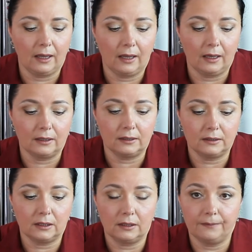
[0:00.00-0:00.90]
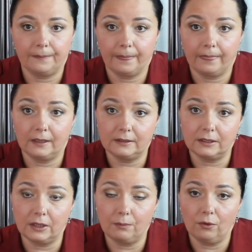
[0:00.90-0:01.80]
And the
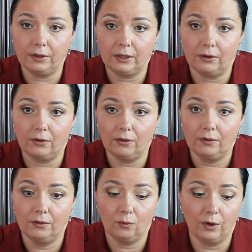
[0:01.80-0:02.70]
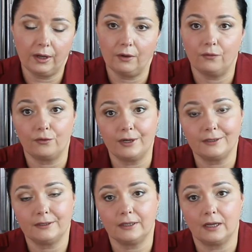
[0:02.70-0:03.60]
ceremonial way of
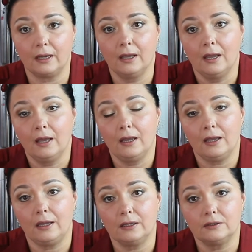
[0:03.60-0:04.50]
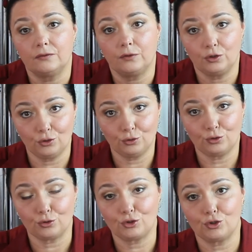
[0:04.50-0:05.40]
rinsing is for you
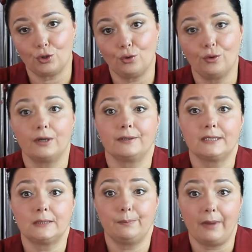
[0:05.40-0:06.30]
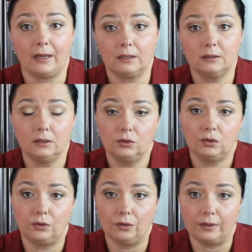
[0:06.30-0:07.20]
to show a respect
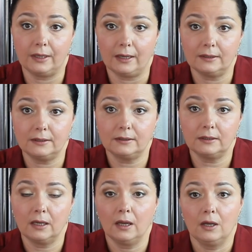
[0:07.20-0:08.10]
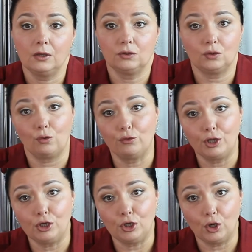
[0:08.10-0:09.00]
to your guests, so
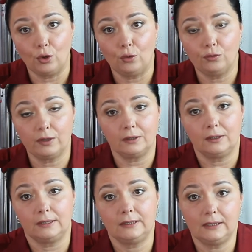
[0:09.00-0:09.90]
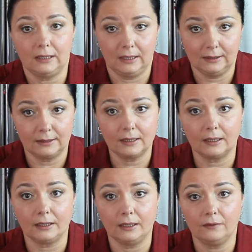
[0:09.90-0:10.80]
they know that the tea is
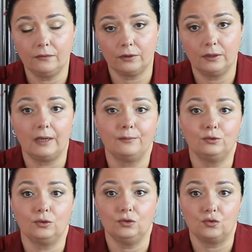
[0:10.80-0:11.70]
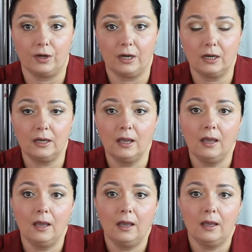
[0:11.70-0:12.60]
clean for them to drink.
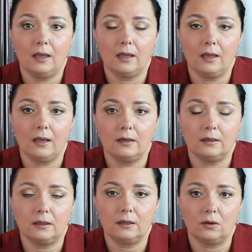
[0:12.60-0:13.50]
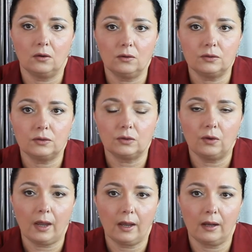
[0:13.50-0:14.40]
And it also
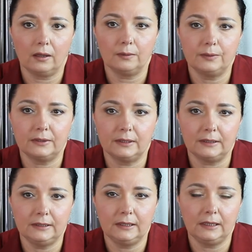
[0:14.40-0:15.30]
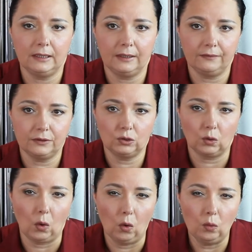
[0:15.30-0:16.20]
helps the tea leaves to
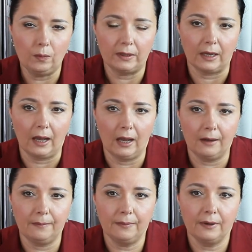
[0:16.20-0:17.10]
open up.